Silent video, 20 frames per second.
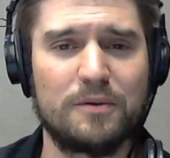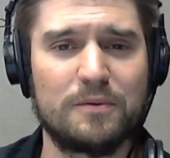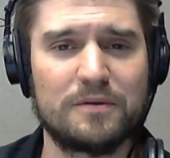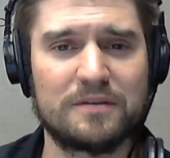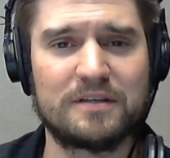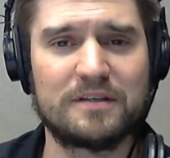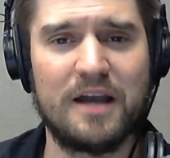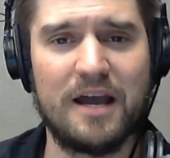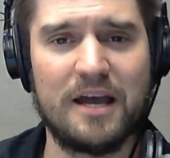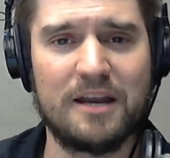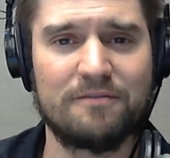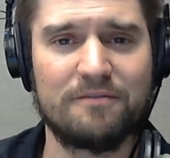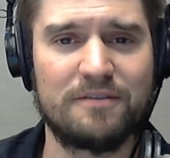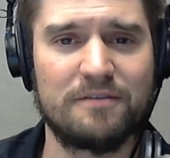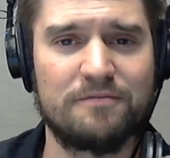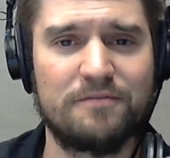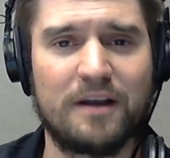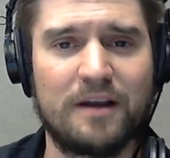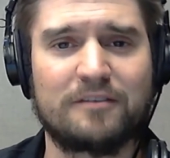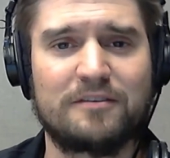was kind of
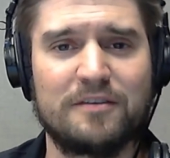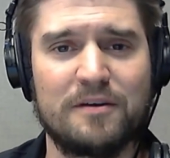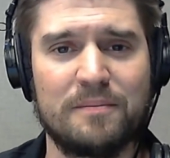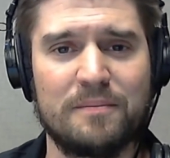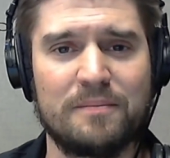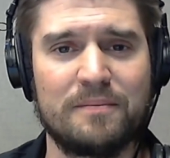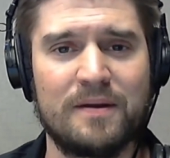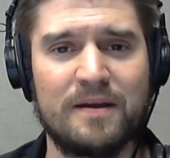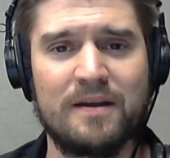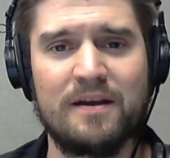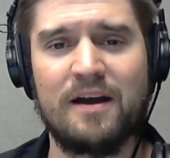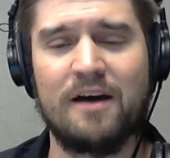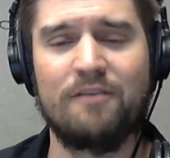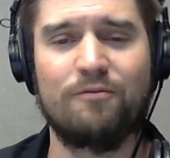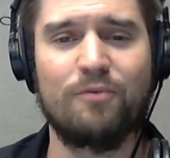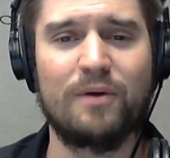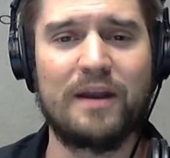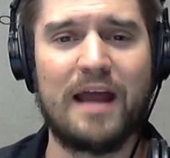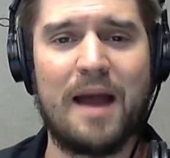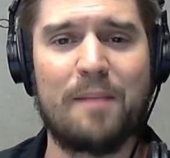the victim of
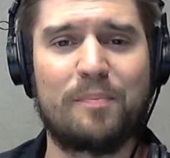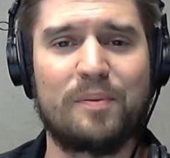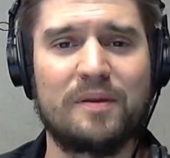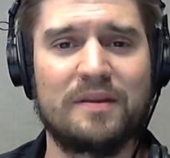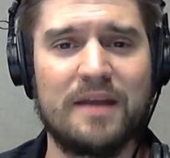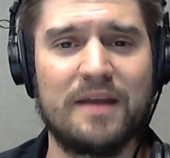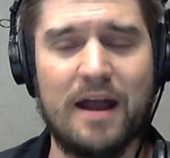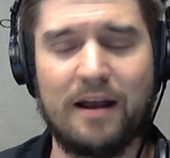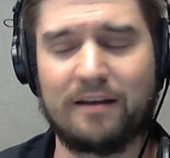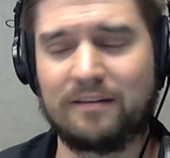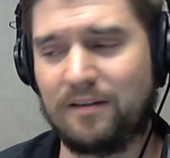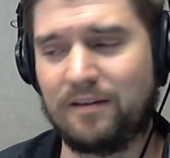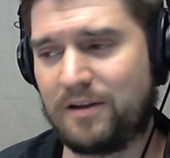what happened next.